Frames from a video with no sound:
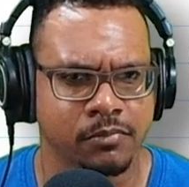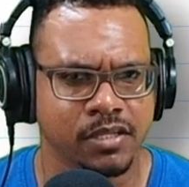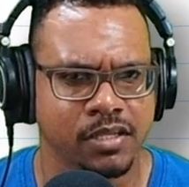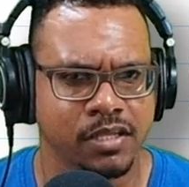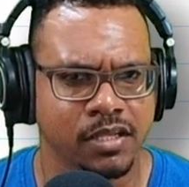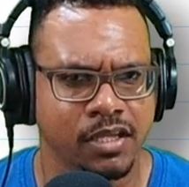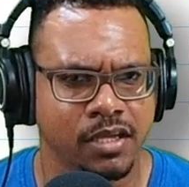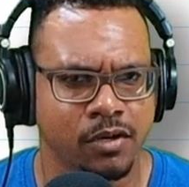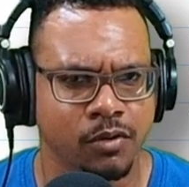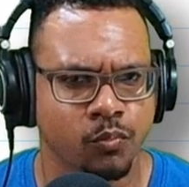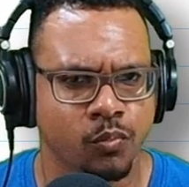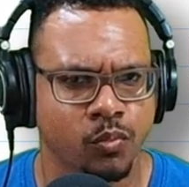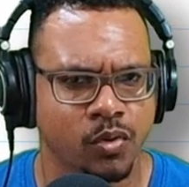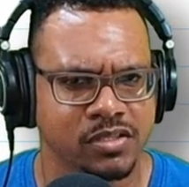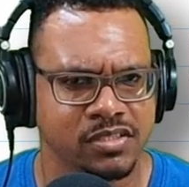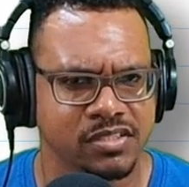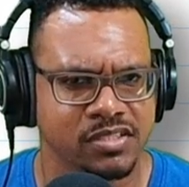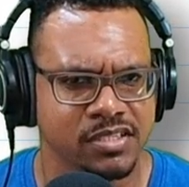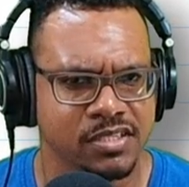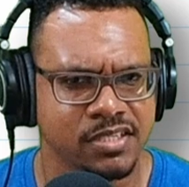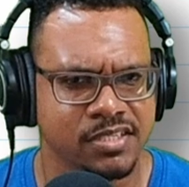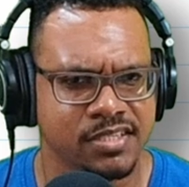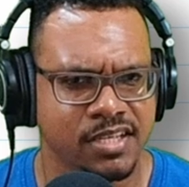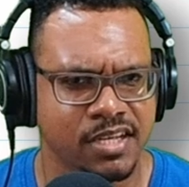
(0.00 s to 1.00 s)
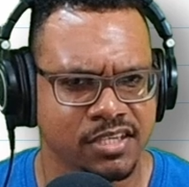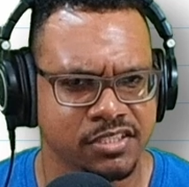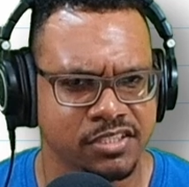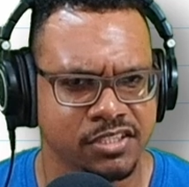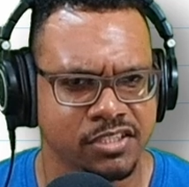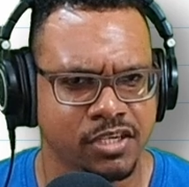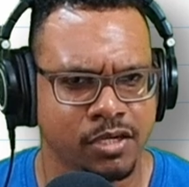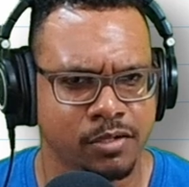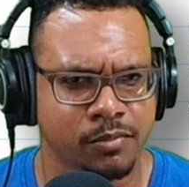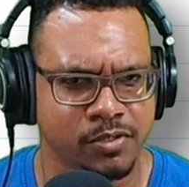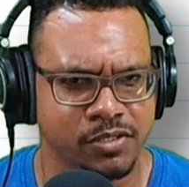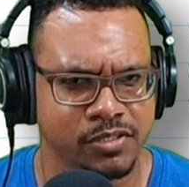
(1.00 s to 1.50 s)
here 1/3 is
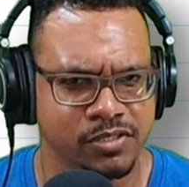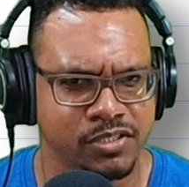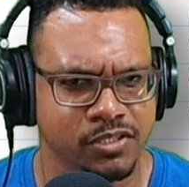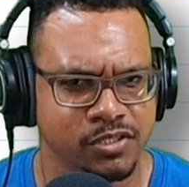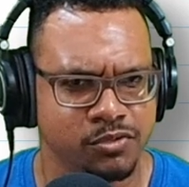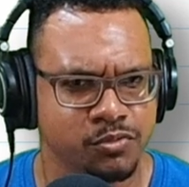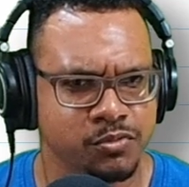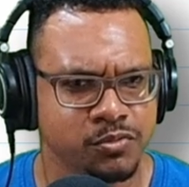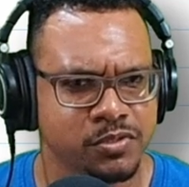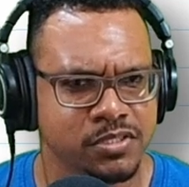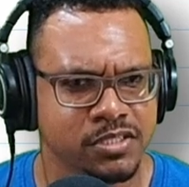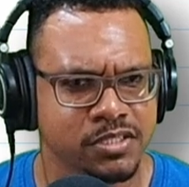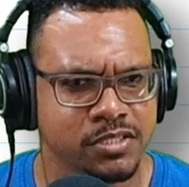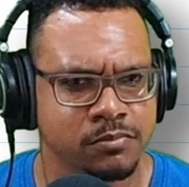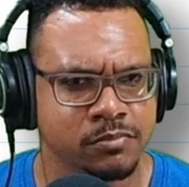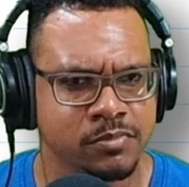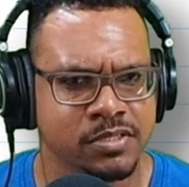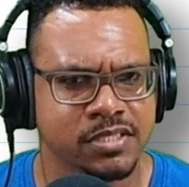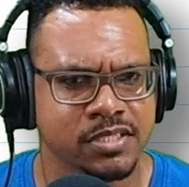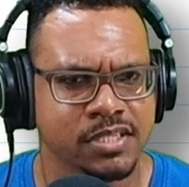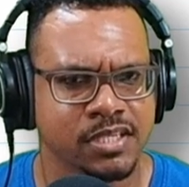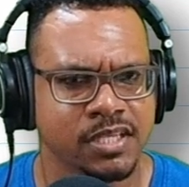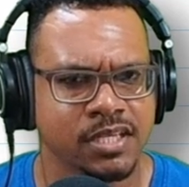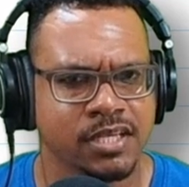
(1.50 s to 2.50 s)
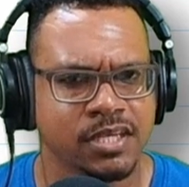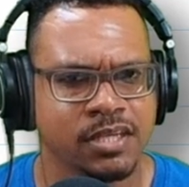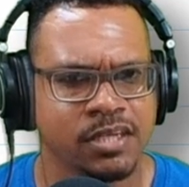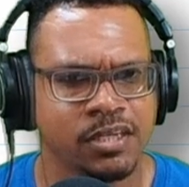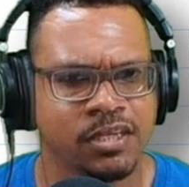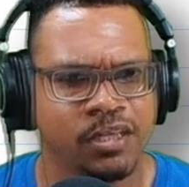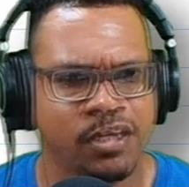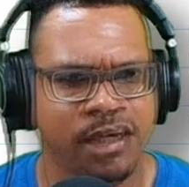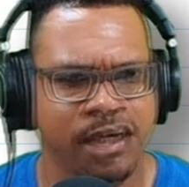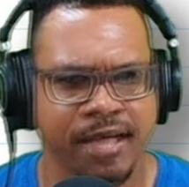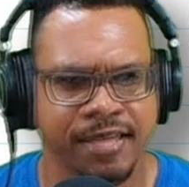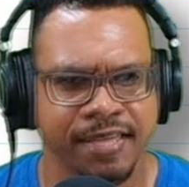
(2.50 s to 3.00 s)
actually common to the two terms
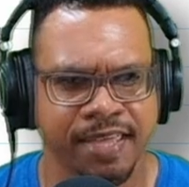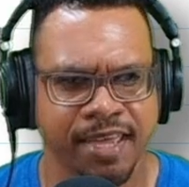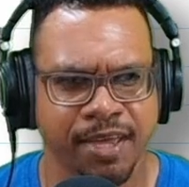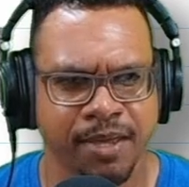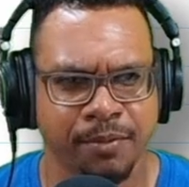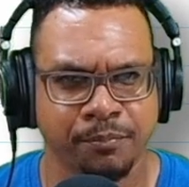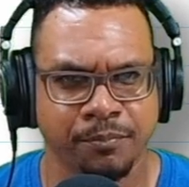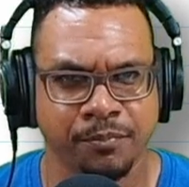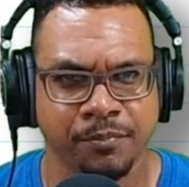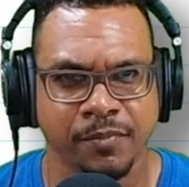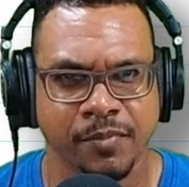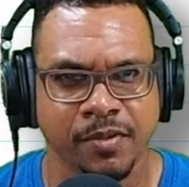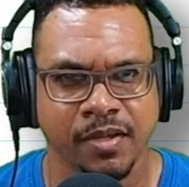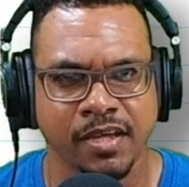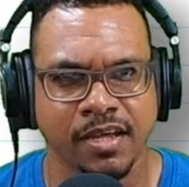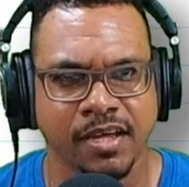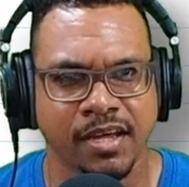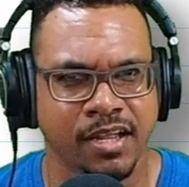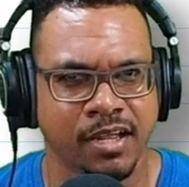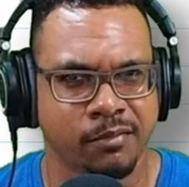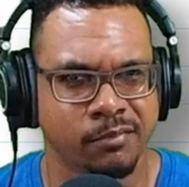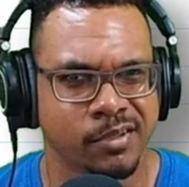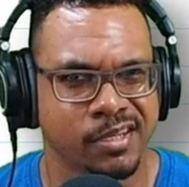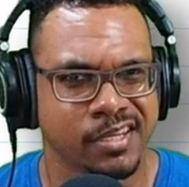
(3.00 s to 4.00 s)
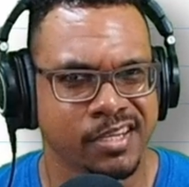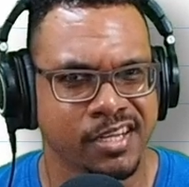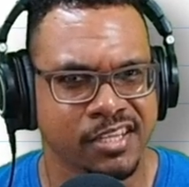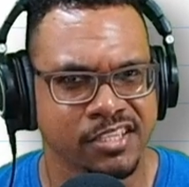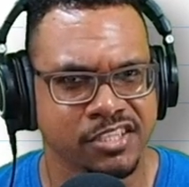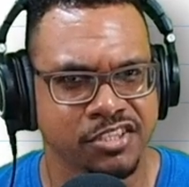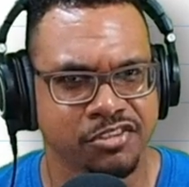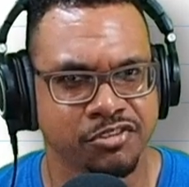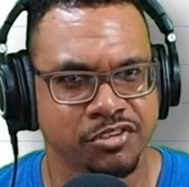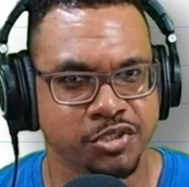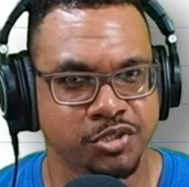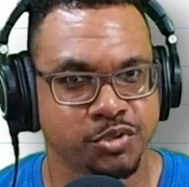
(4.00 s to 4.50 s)
in ym. I'm looking at
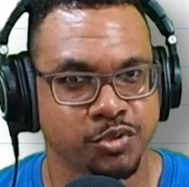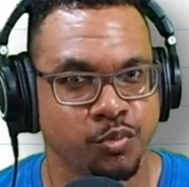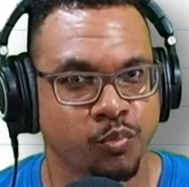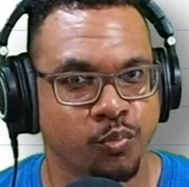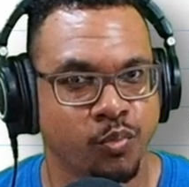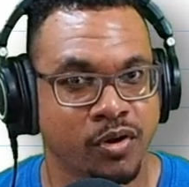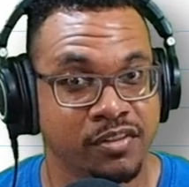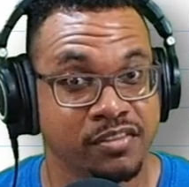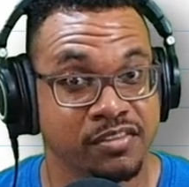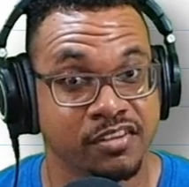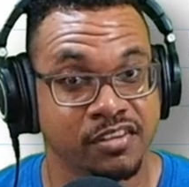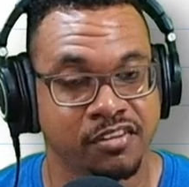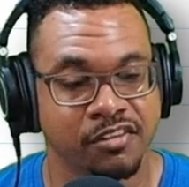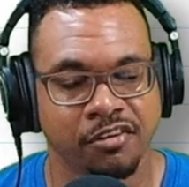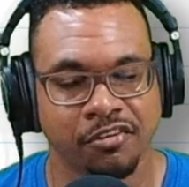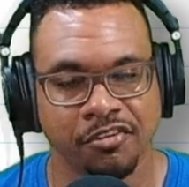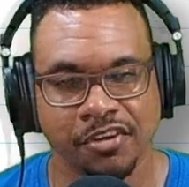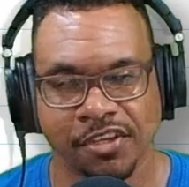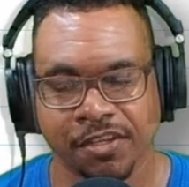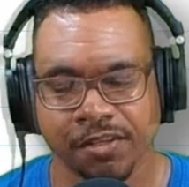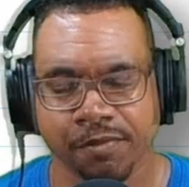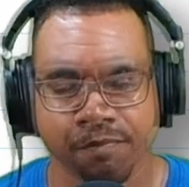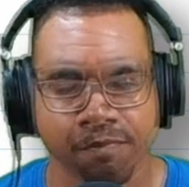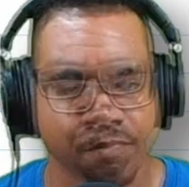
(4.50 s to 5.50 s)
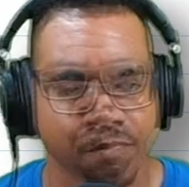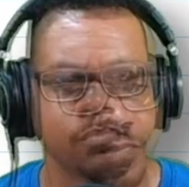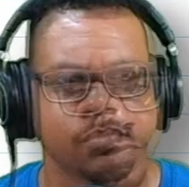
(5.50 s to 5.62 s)
this ratio 1 to 3.